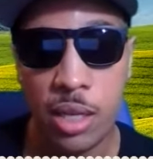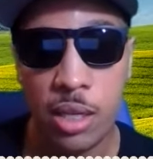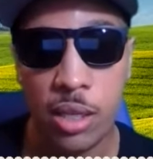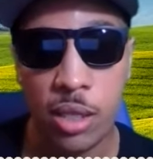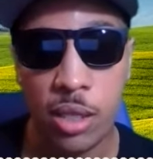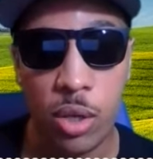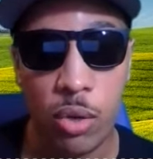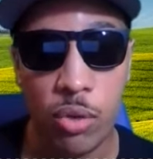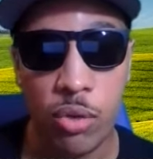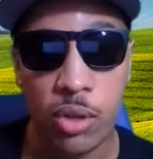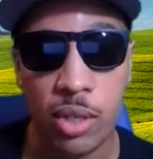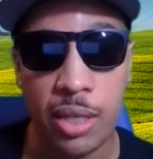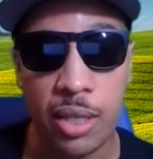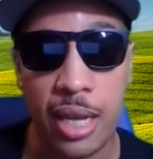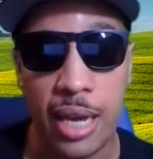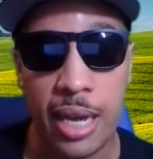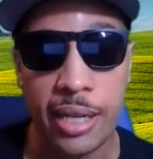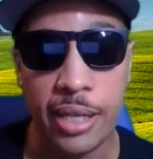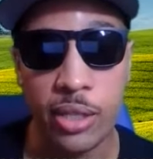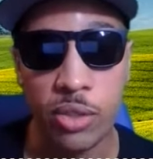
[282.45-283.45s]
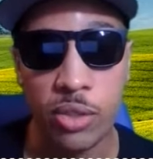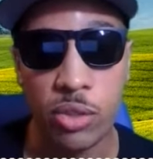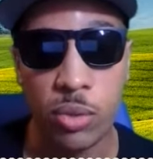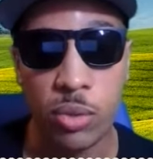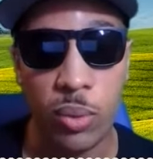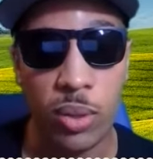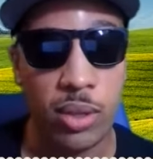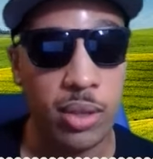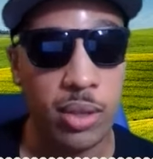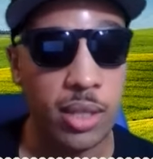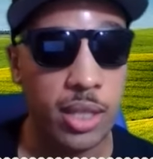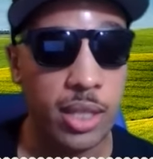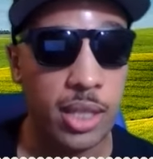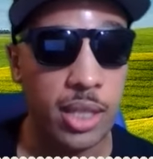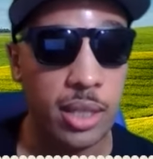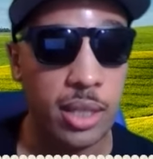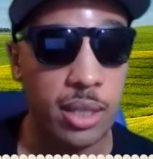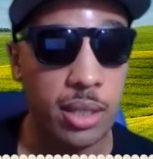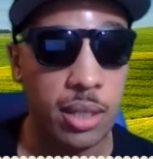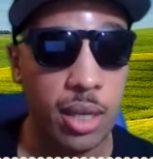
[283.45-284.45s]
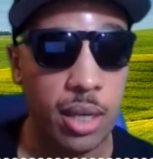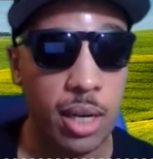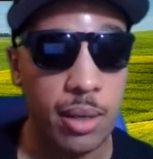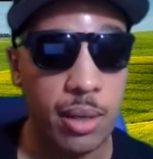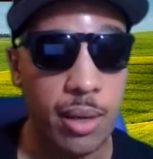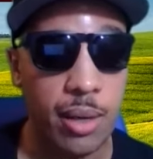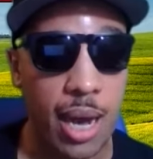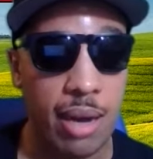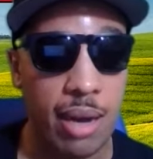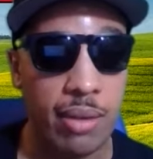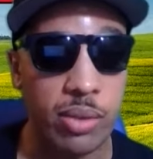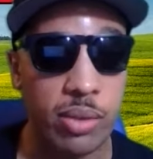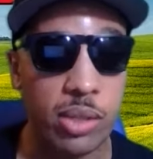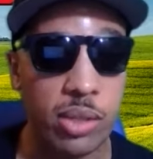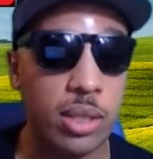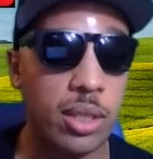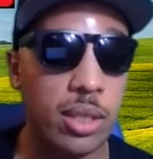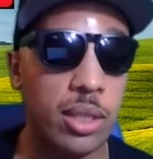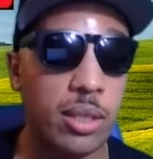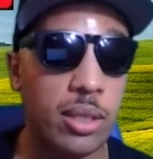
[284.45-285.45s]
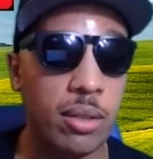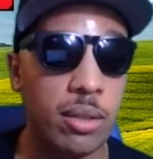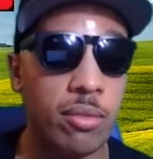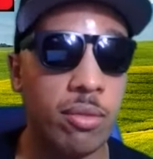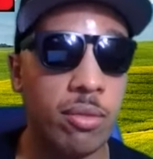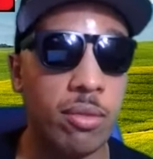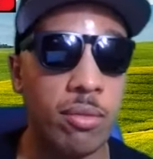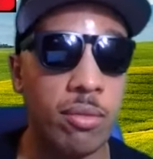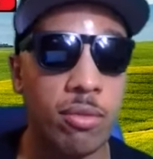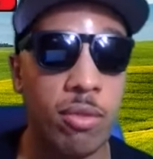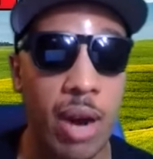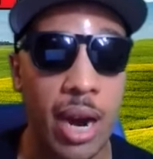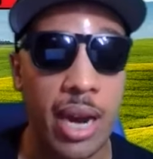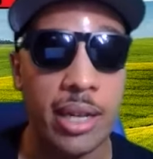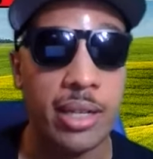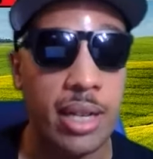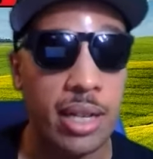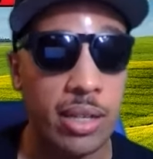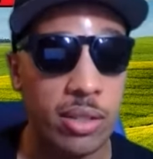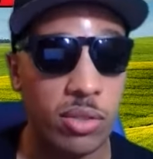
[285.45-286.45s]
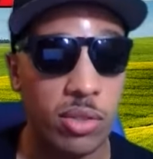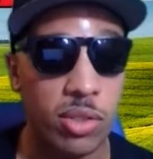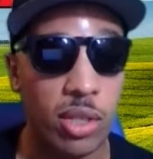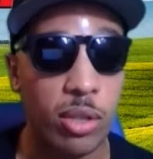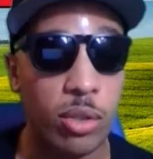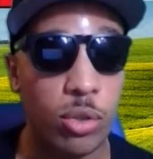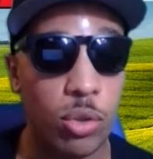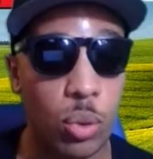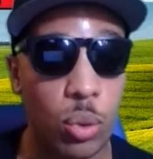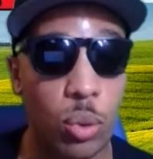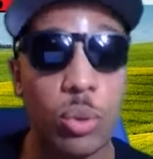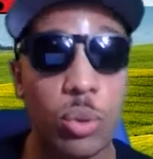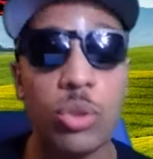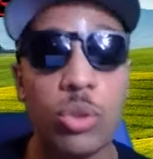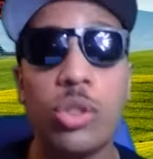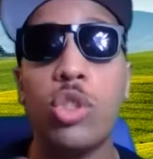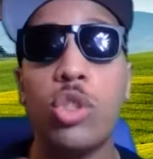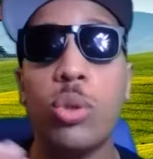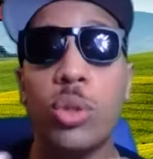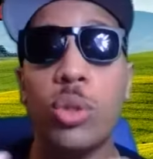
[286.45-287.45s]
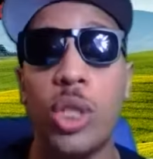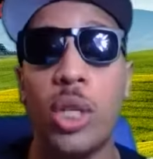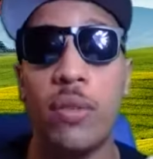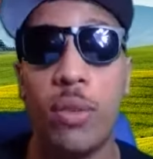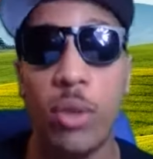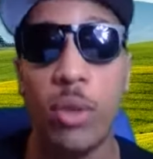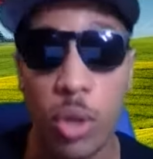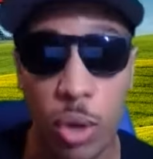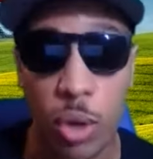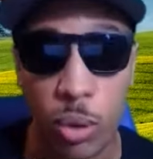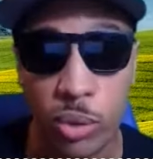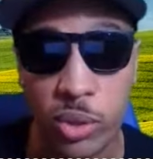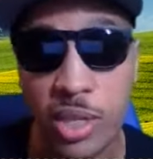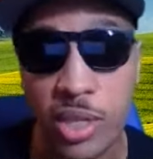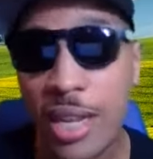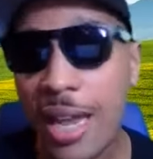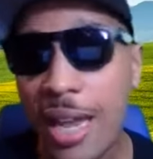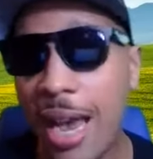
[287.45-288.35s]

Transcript: you know their clients with the uh, obviously the right necessary tools to achieve their goals.